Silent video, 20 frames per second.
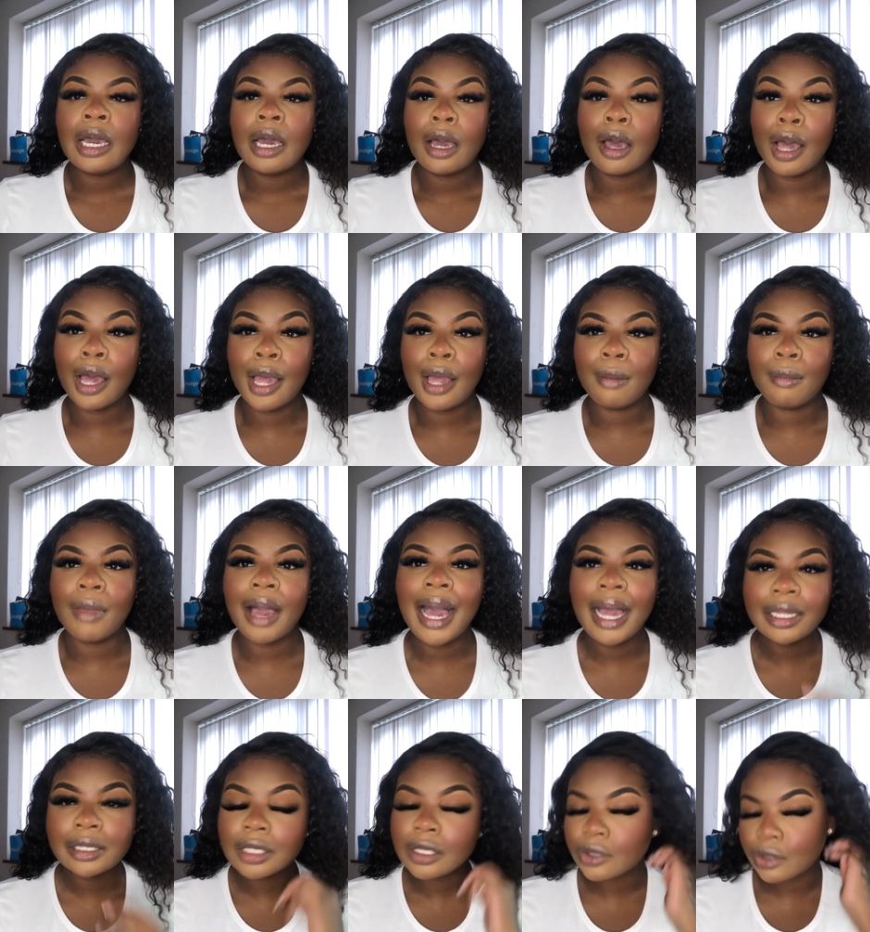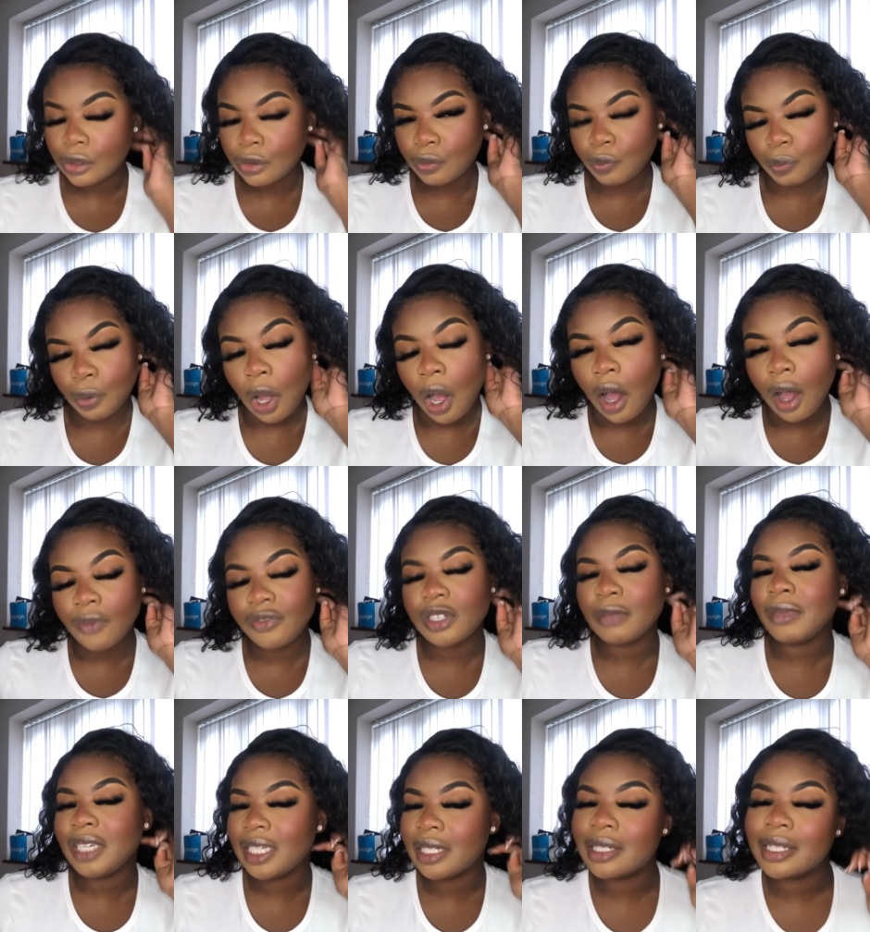Um, and after
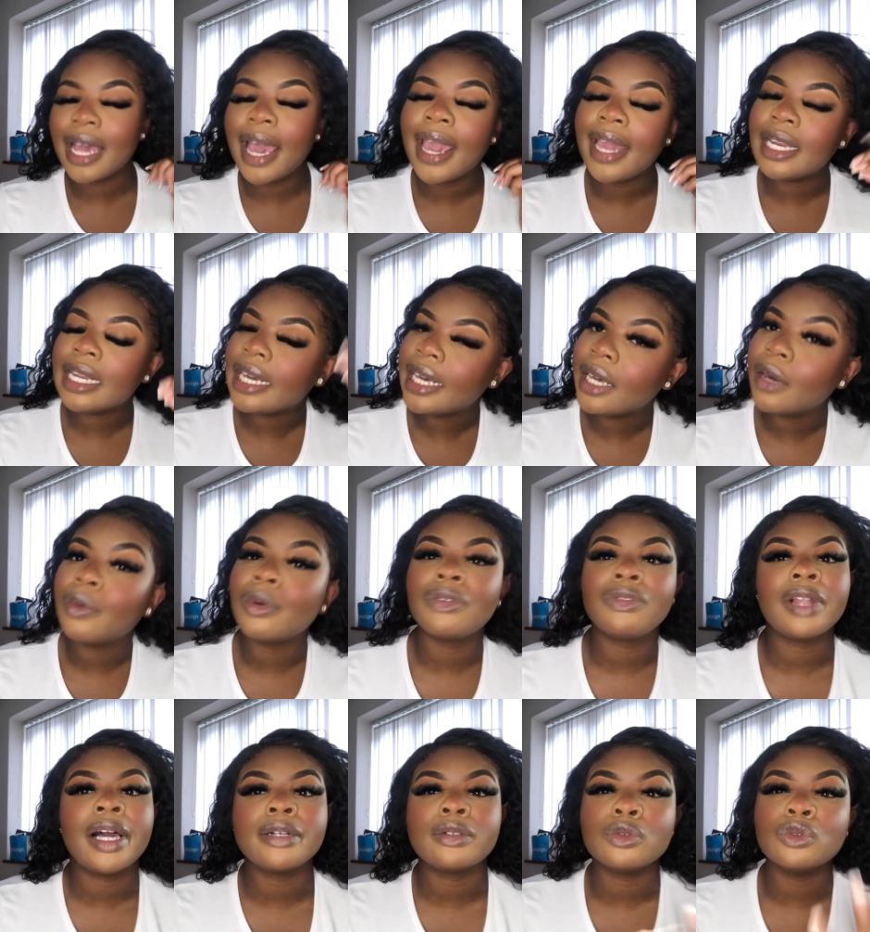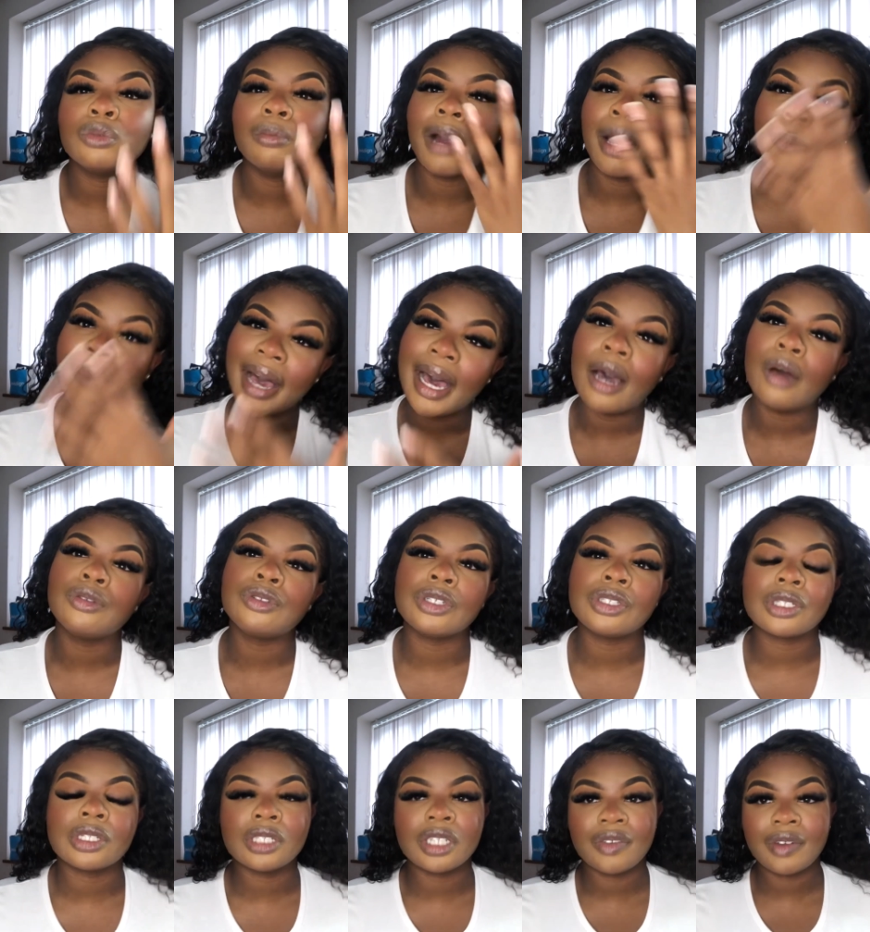me setting it with like all my powders
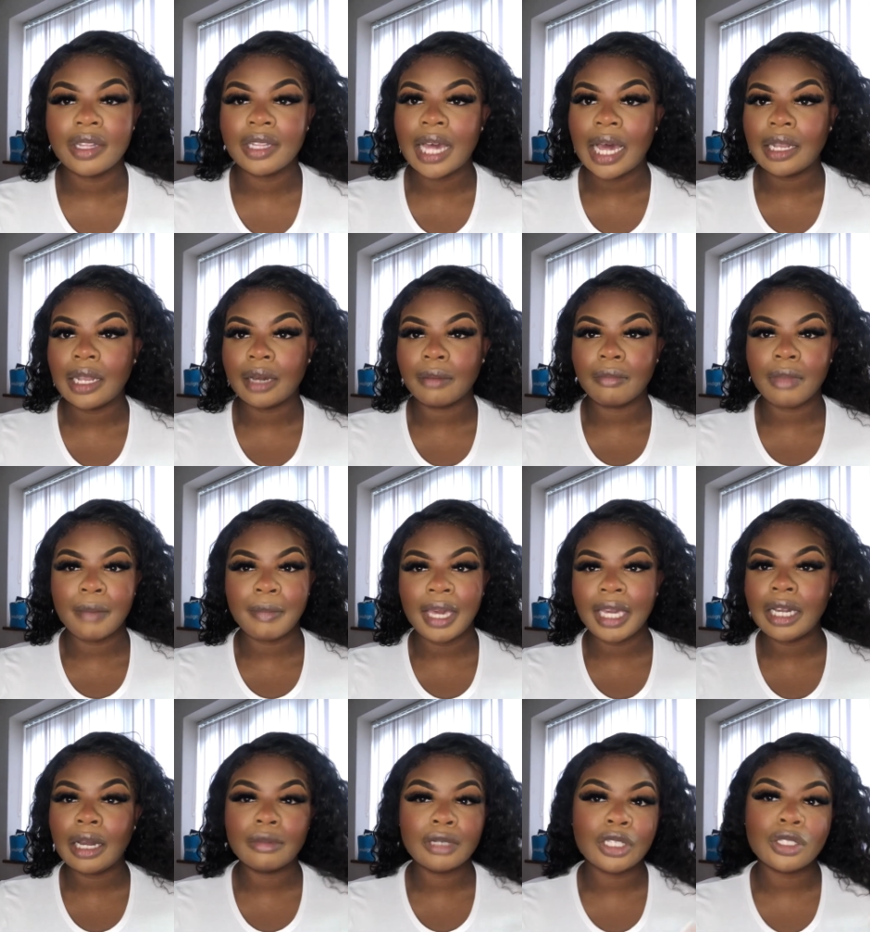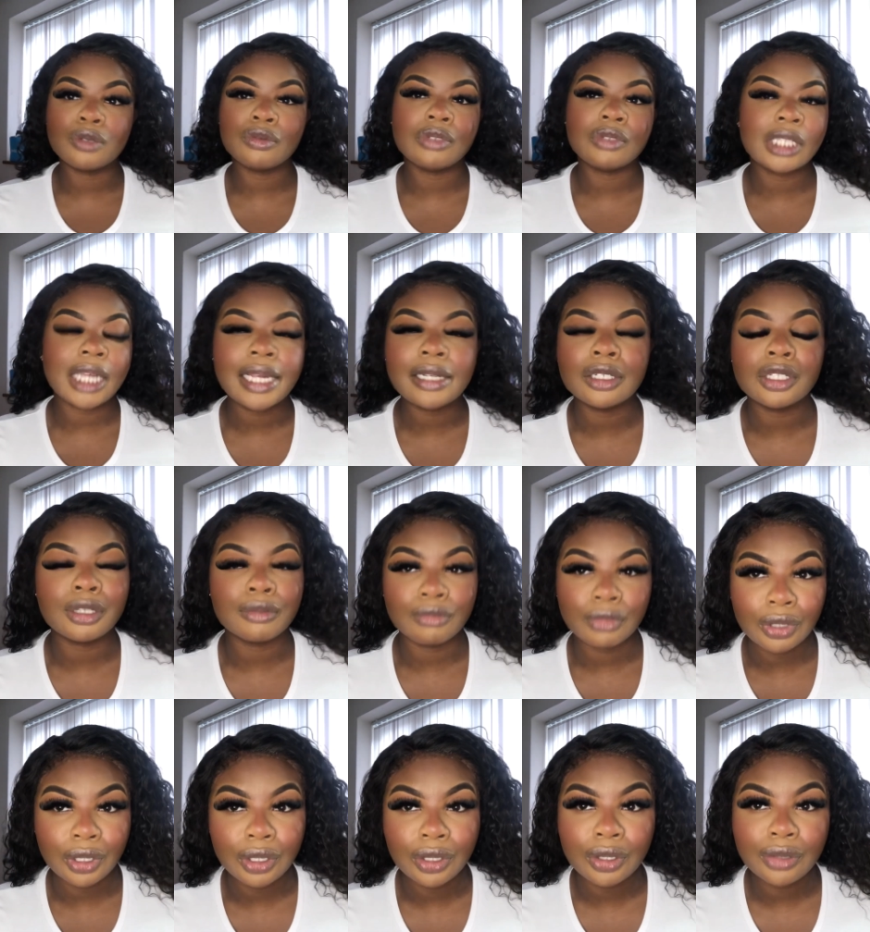and stuff like that, like my makeup doesn't tend to
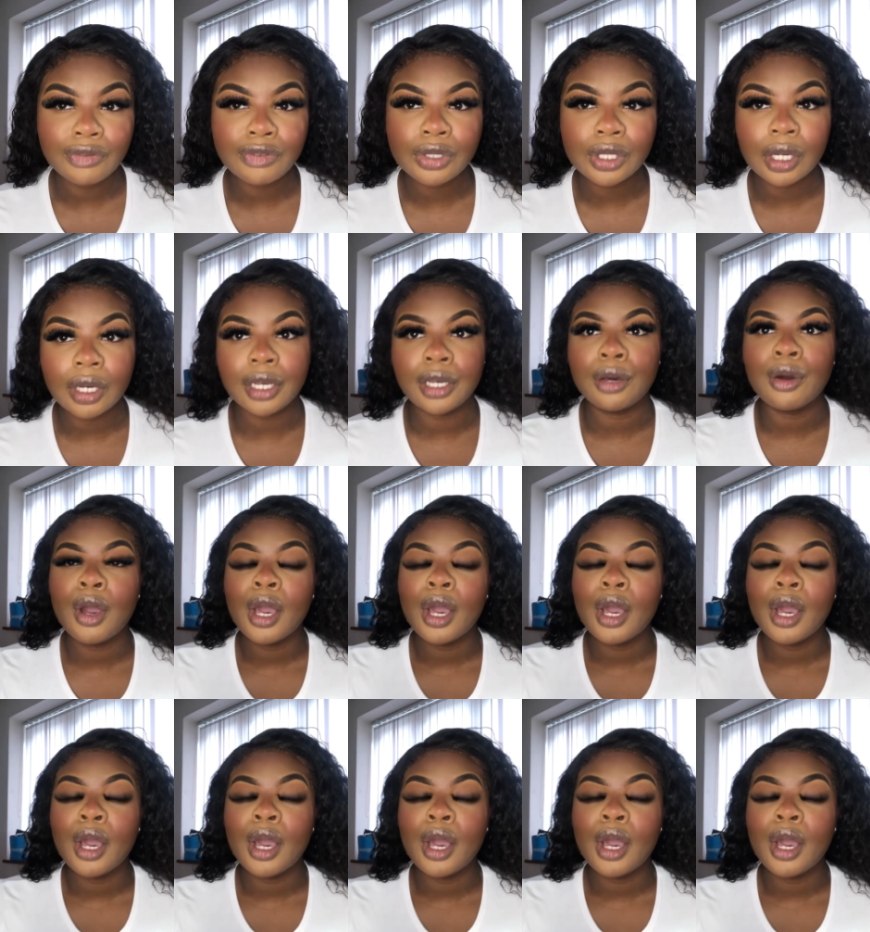move. So